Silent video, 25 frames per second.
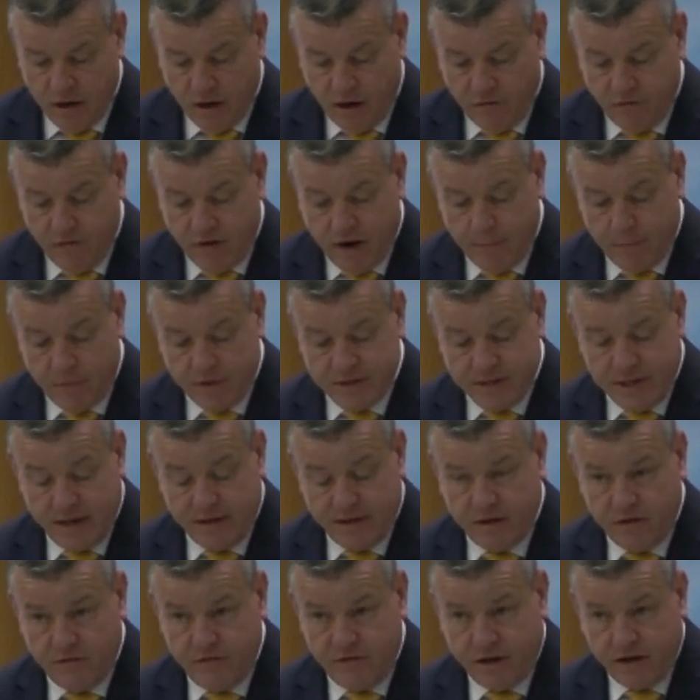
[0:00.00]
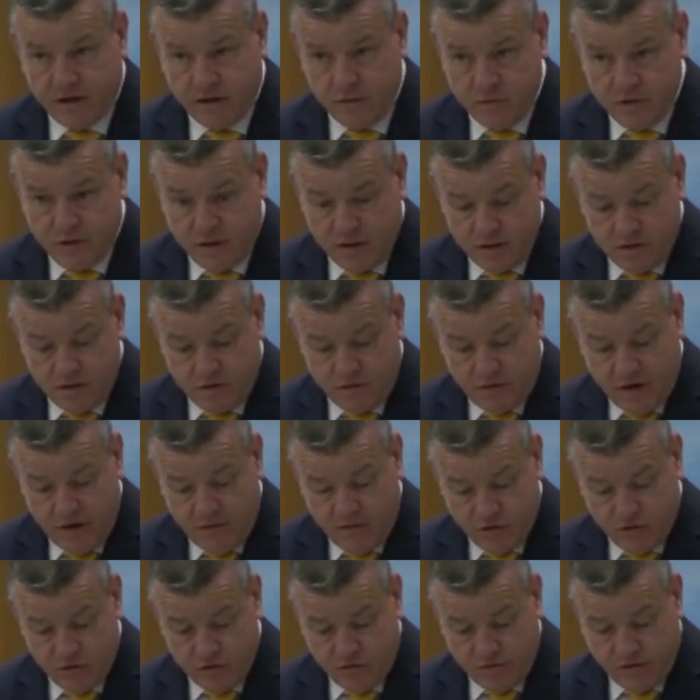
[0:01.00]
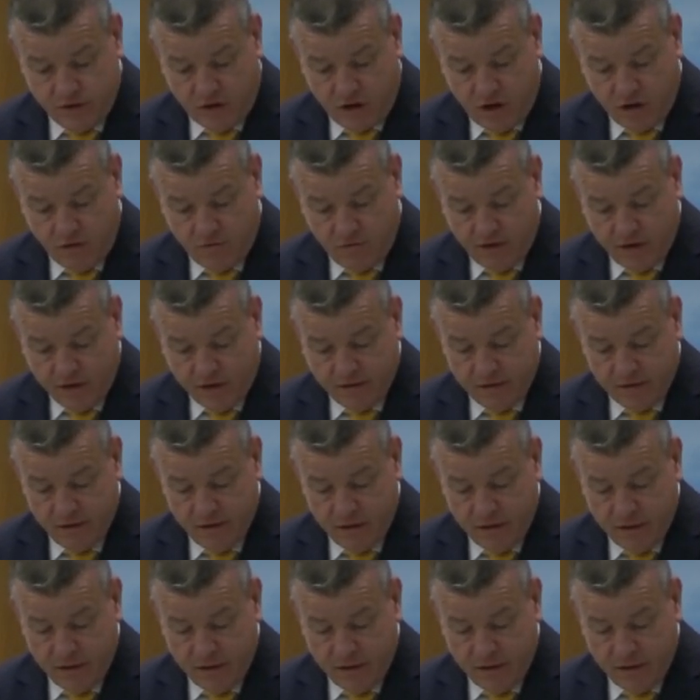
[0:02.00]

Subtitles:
have represented victims and survivors of the conflict